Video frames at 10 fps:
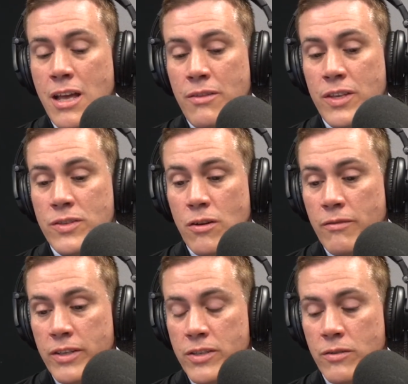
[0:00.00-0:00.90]
the
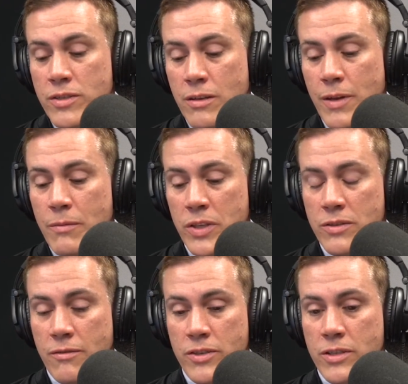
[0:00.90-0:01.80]
service you know some ambulance
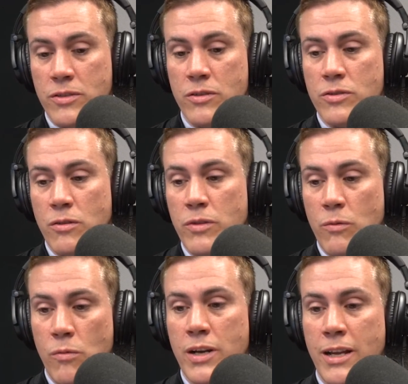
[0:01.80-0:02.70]
services there's only
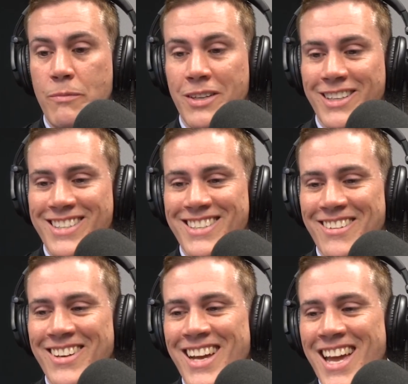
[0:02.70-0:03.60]
one ambulance so